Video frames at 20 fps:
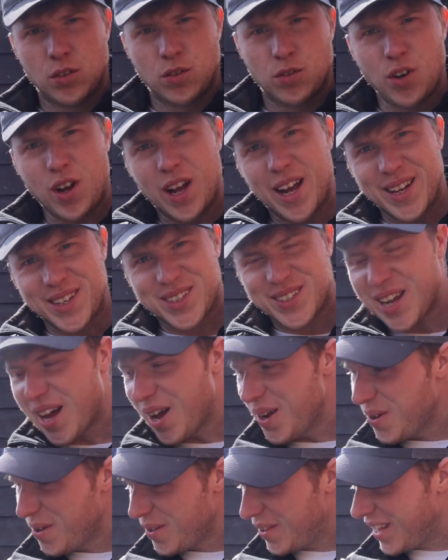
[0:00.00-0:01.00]
Right,
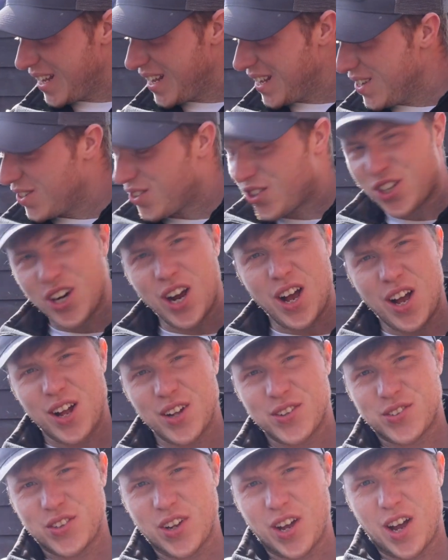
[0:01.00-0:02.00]
so the
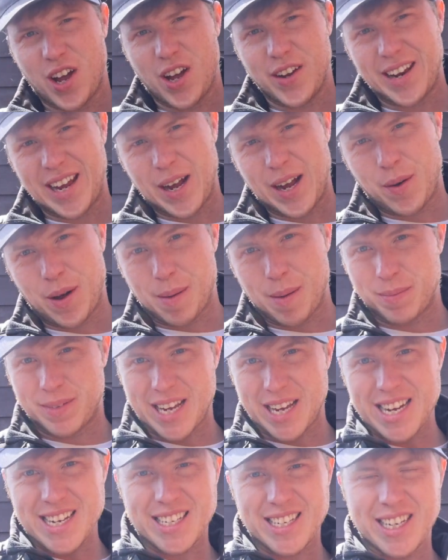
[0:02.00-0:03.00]
charts are now
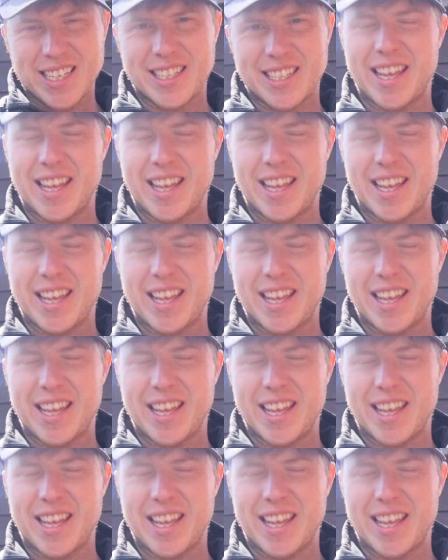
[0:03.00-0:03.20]
updated.